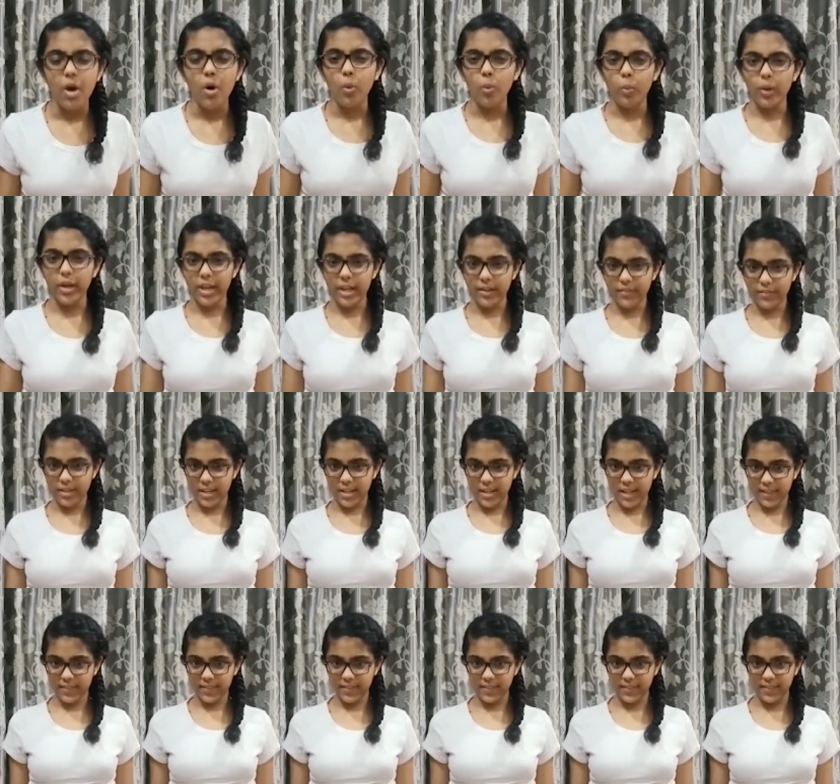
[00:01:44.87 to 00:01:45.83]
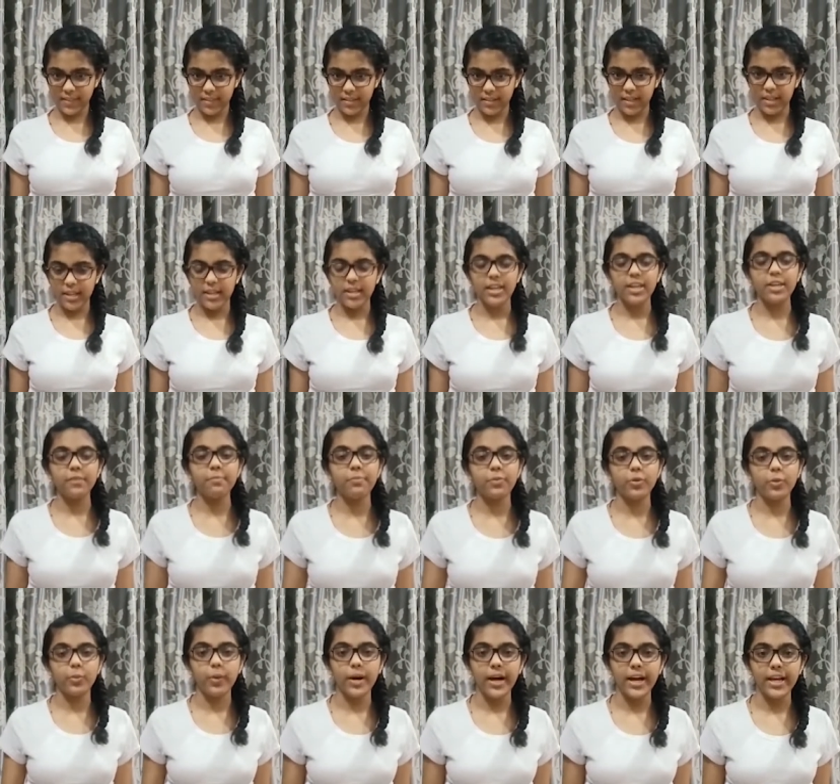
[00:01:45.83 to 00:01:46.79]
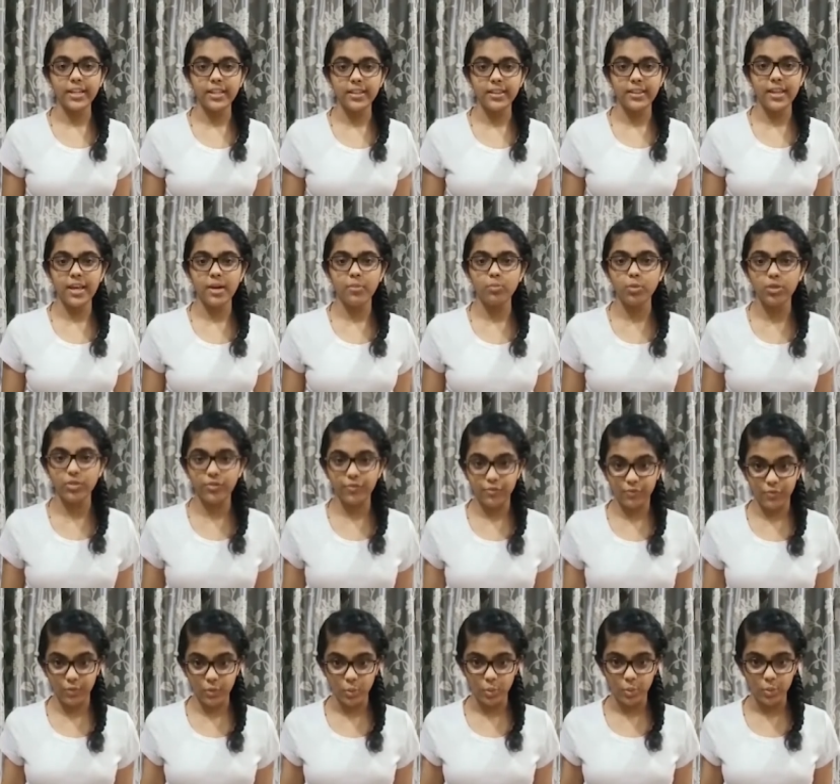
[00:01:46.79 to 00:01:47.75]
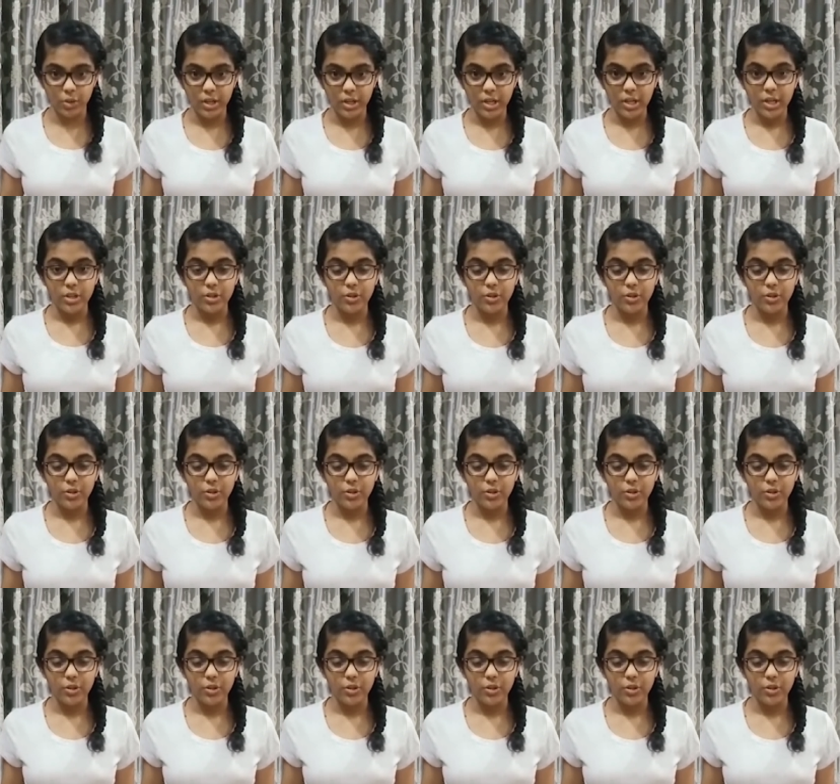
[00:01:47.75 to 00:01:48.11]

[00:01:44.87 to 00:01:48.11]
Whenever necessary, He provided them with food